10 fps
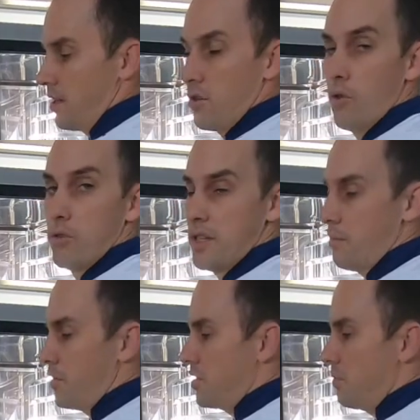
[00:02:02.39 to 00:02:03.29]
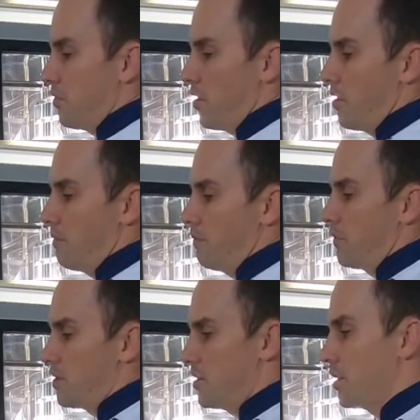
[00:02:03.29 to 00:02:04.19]
core temperature probe
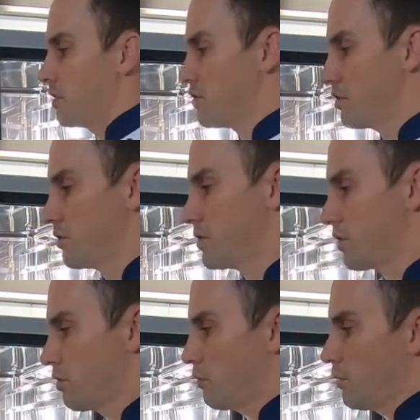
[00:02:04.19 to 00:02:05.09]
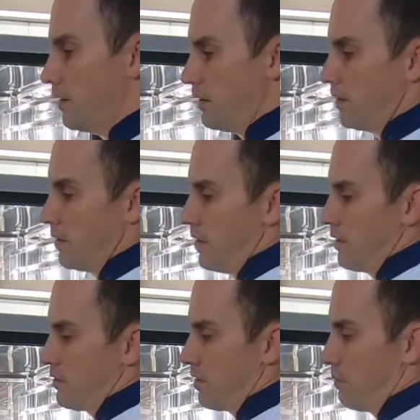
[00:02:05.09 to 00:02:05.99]
which you can choose to cook with.
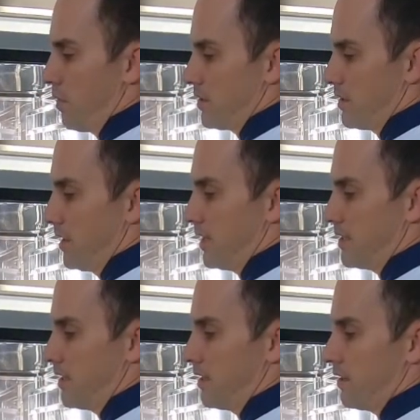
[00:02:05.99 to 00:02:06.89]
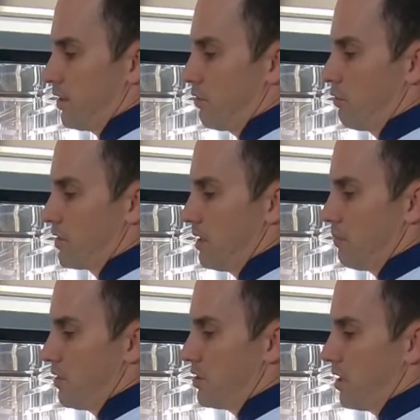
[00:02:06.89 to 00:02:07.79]
So by selecting the core
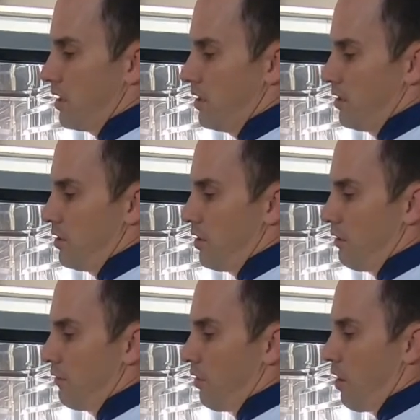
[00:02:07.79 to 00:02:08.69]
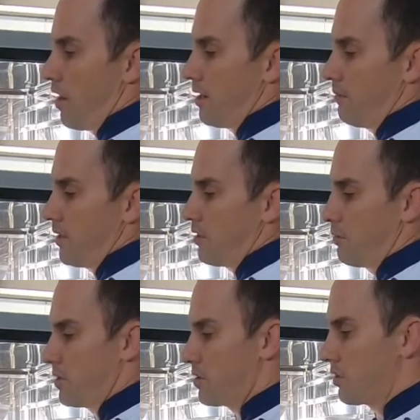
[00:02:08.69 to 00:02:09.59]
temperature of your item that
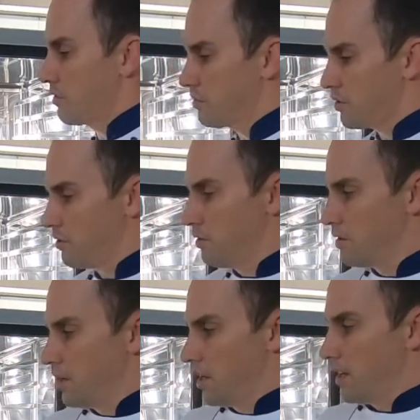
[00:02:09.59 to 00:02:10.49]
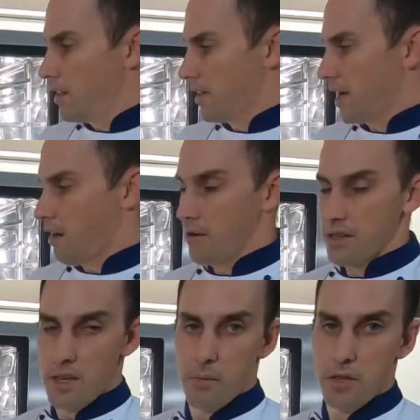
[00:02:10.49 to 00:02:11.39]
you wish to cook to, the
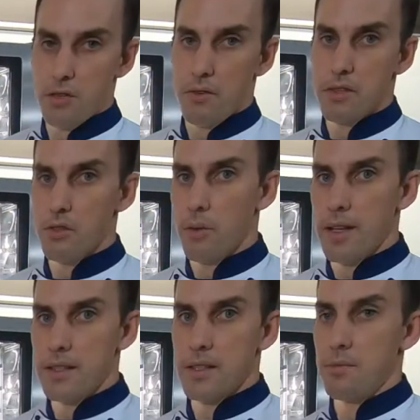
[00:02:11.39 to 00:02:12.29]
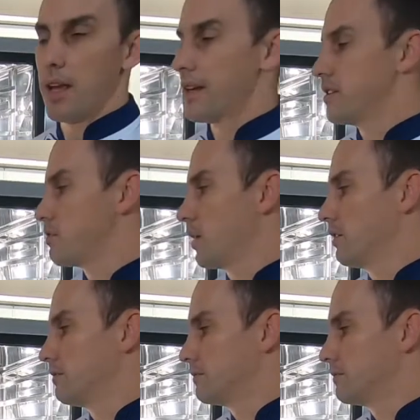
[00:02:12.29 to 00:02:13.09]
current temperature is always displayed as well.